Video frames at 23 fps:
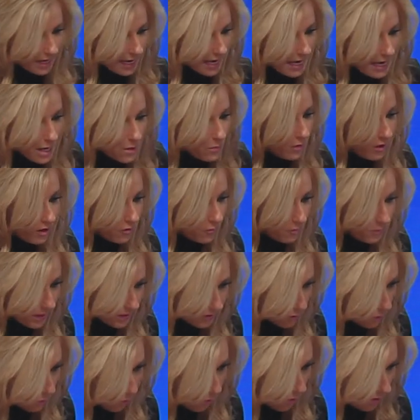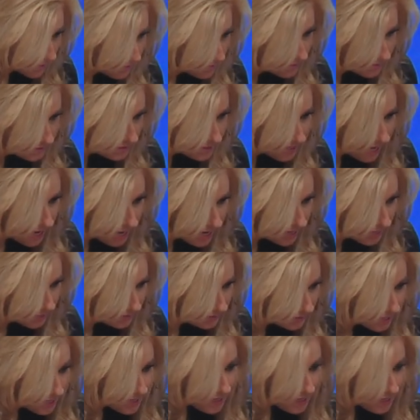he would have been the one saying,